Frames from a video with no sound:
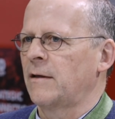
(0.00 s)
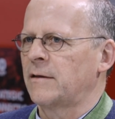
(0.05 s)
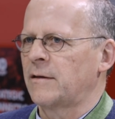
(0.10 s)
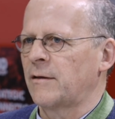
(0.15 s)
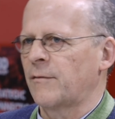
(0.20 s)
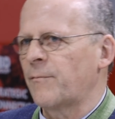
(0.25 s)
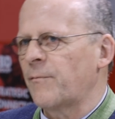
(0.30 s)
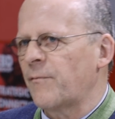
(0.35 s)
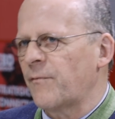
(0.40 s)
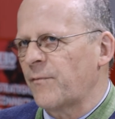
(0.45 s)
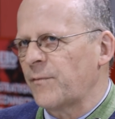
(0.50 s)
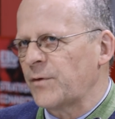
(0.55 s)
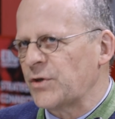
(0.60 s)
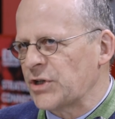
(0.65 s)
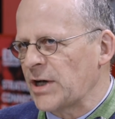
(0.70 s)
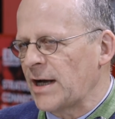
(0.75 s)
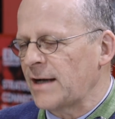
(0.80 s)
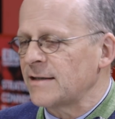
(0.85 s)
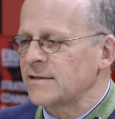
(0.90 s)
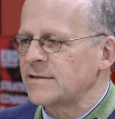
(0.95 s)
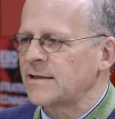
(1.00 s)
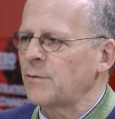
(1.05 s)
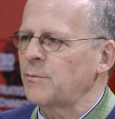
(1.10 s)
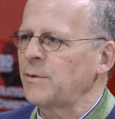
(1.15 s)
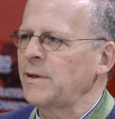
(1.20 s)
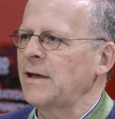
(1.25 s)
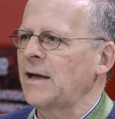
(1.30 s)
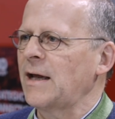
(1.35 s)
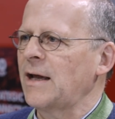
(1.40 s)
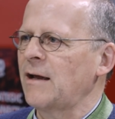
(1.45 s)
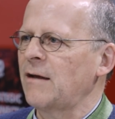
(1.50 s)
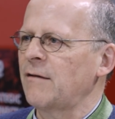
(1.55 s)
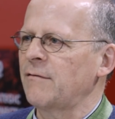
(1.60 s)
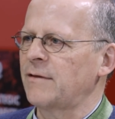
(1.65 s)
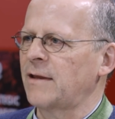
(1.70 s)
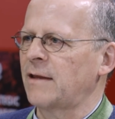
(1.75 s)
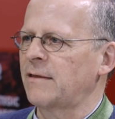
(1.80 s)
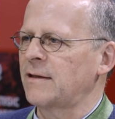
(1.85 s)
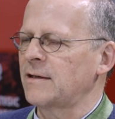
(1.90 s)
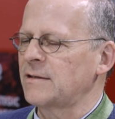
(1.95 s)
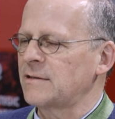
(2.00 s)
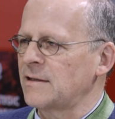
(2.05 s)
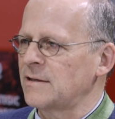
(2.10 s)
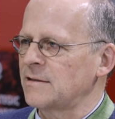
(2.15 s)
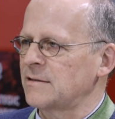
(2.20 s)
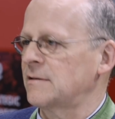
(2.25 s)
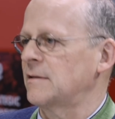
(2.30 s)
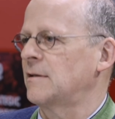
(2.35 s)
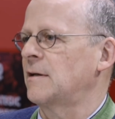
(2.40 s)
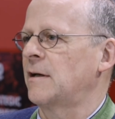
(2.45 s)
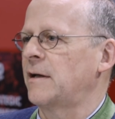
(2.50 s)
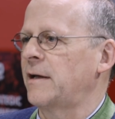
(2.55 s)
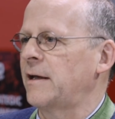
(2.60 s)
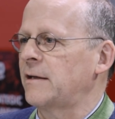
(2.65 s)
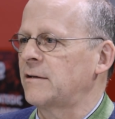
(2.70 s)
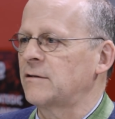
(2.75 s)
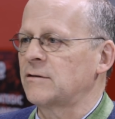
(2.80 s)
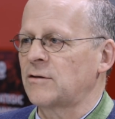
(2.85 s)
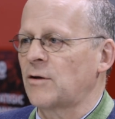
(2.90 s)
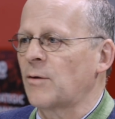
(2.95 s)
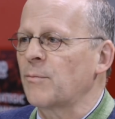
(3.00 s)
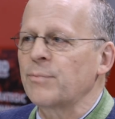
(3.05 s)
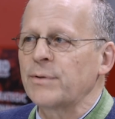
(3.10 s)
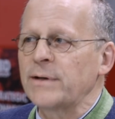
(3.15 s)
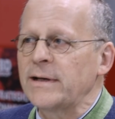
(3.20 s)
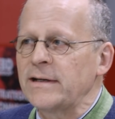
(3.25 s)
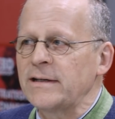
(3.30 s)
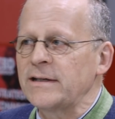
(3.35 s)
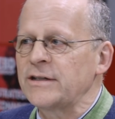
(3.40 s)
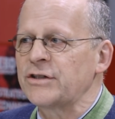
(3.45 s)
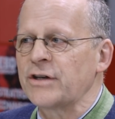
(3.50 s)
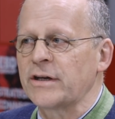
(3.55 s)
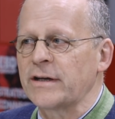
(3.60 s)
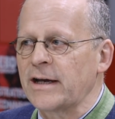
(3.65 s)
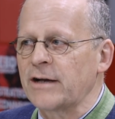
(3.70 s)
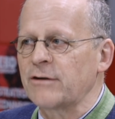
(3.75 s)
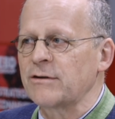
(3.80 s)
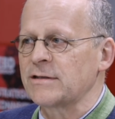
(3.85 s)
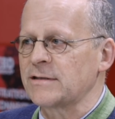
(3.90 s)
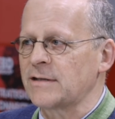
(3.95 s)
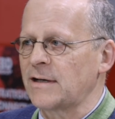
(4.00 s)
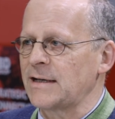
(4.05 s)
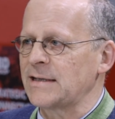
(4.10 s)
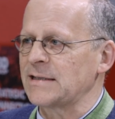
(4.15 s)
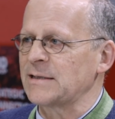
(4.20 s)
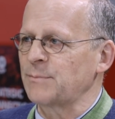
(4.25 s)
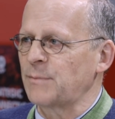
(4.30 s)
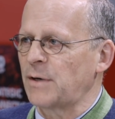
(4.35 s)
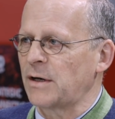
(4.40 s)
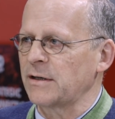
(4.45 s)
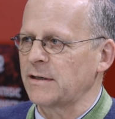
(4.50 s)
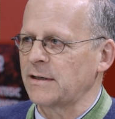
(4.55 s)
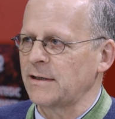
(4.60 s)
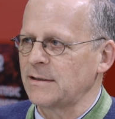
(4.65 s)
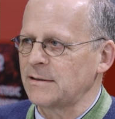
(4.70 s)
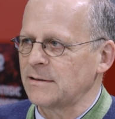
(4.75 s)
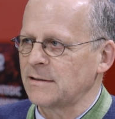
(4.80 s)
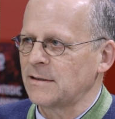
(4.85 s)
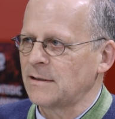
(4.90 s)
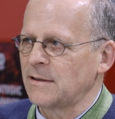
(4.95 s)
The challenge that we have, that this is a completely genericized market.